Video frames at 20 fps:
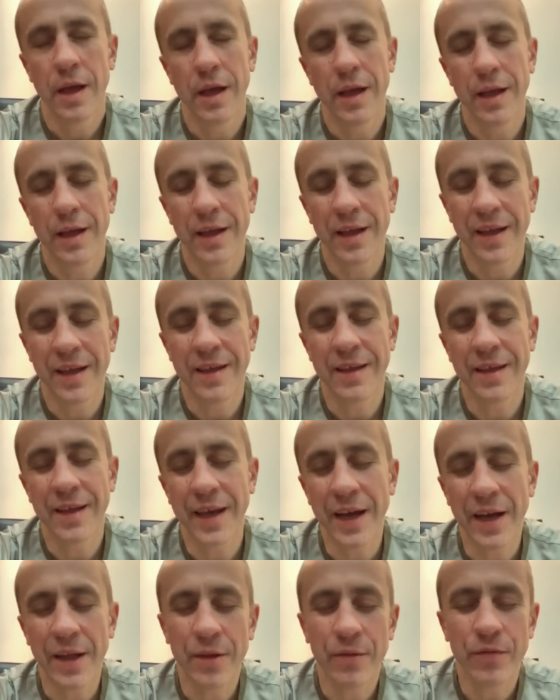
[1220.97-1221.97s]
it's
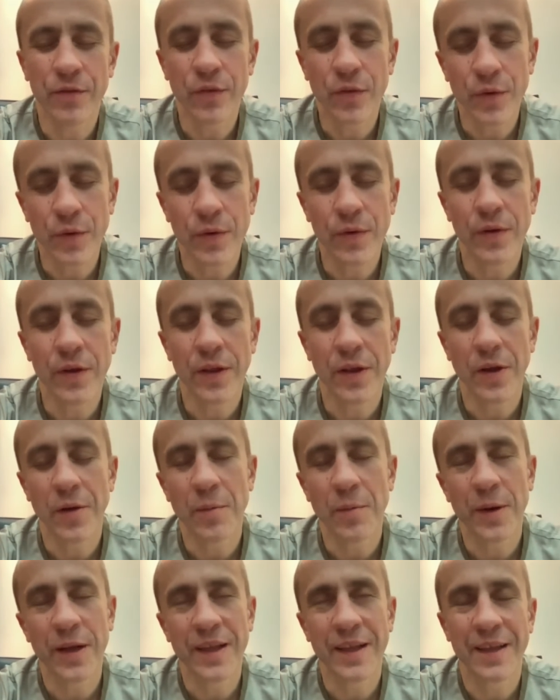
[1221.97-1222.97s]
kind of true,
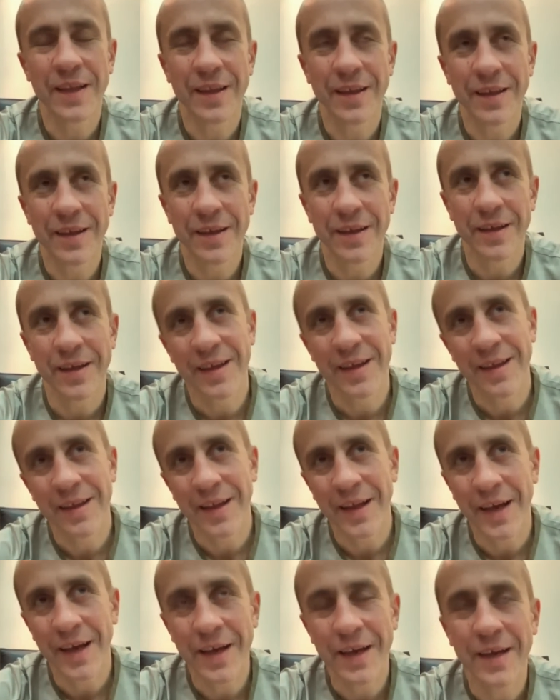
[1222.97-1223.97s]
but it's
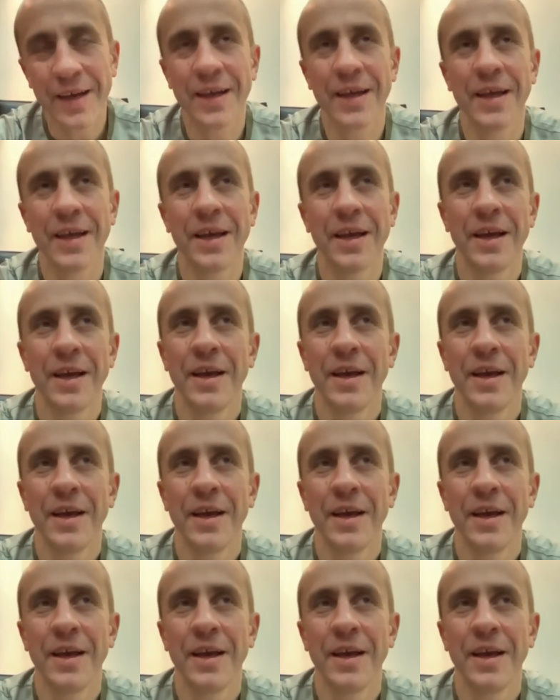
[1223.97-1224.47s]
like